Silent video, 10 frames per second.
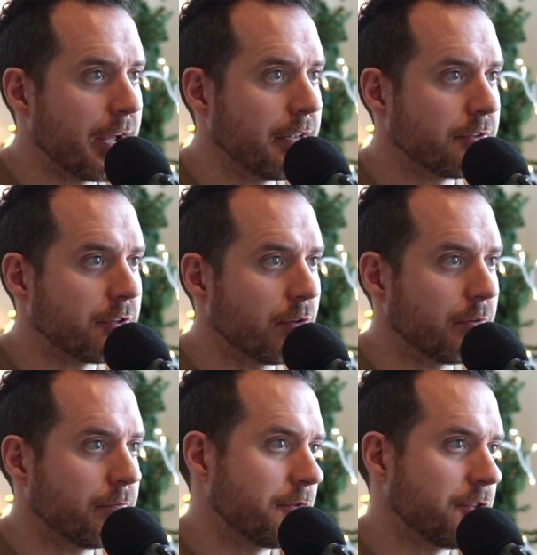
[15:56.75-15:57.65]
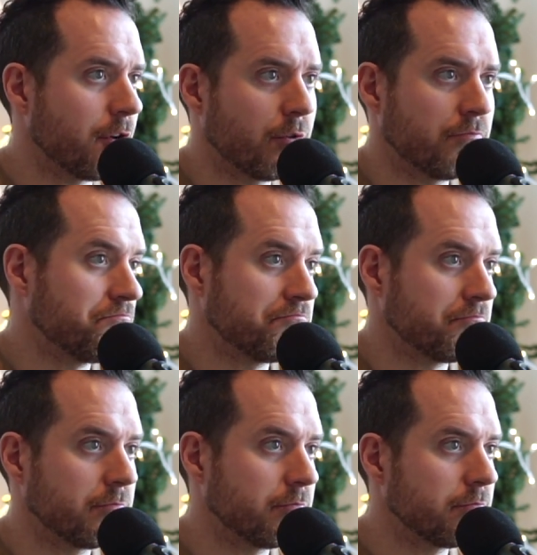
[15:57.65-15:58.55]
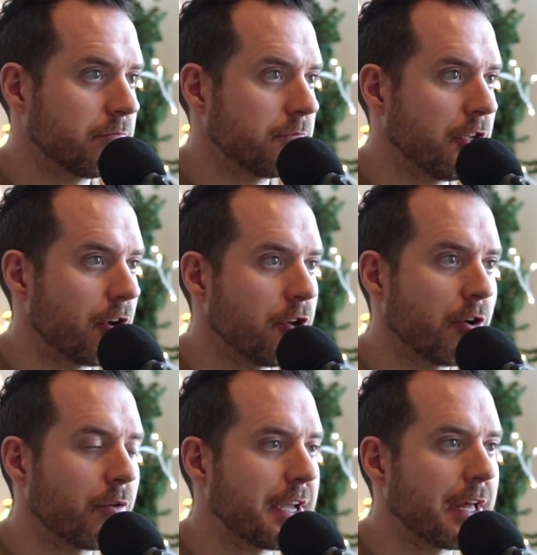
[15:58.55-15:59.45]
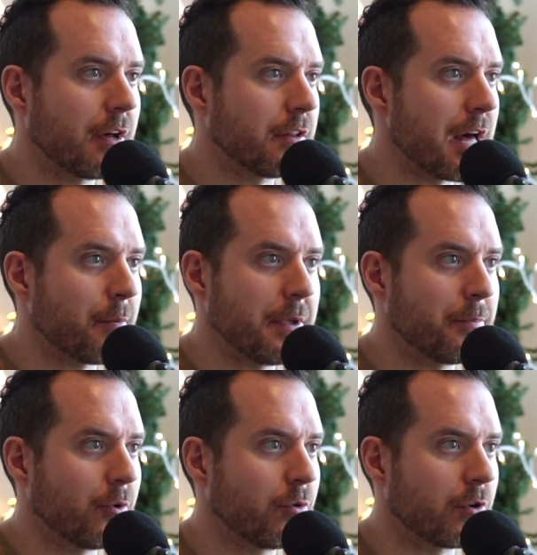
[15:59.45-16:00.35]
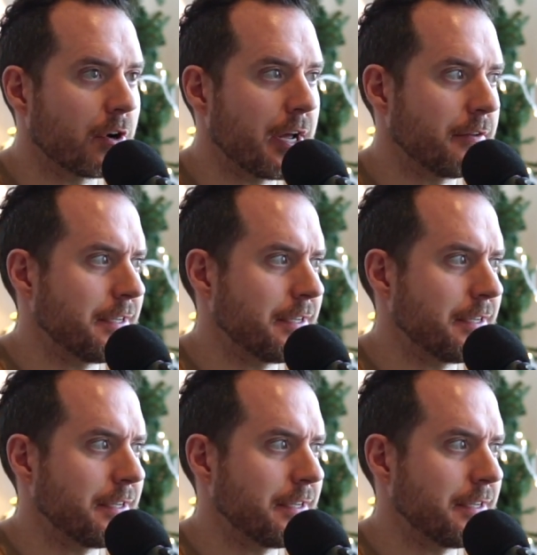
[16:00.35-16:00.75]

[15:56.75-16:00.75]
Right? So, you don't get a lot of people who are on